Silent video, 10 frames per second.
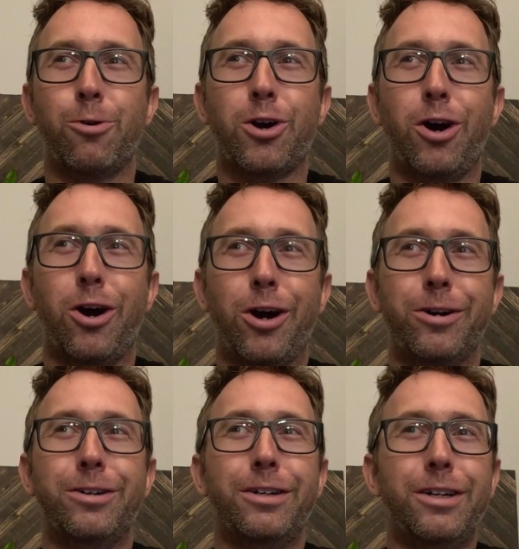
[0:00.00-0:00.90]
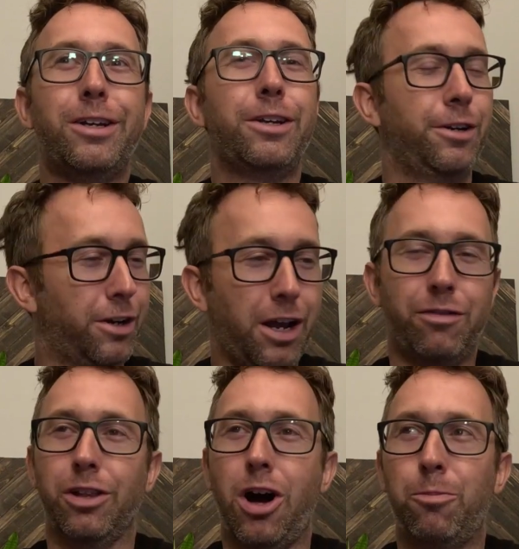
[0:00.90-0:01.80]
car, you're going to have a
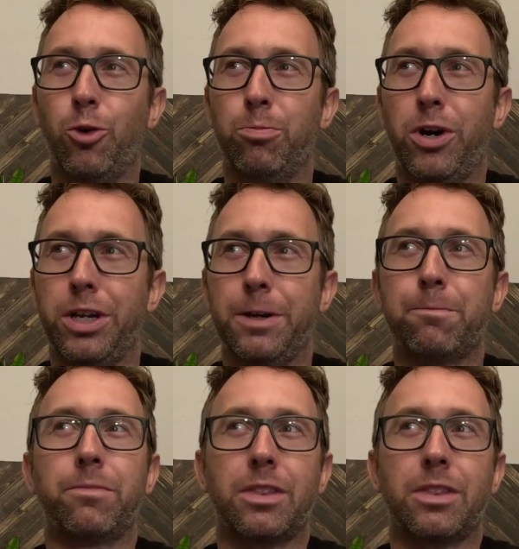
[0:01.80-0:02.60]
lot more money.